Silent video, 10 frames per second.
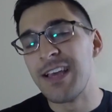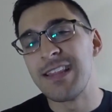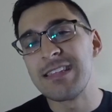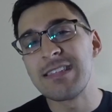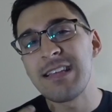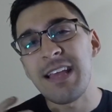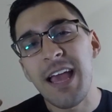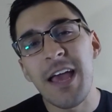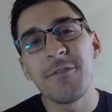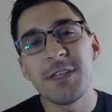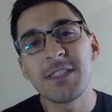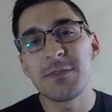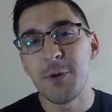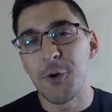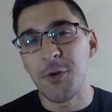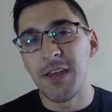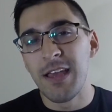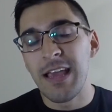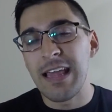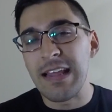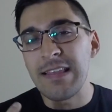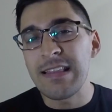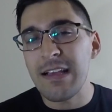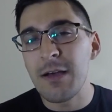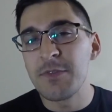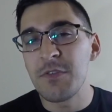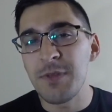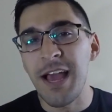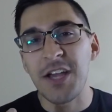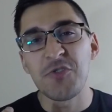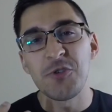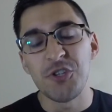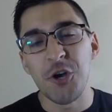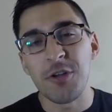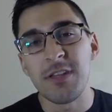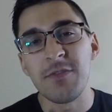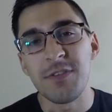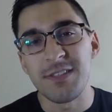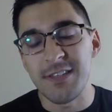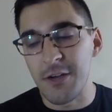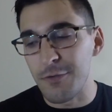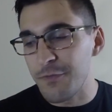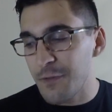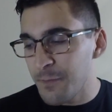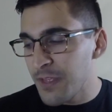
This is a heavy smoke, and I think that comes from the actual dark leaf itself.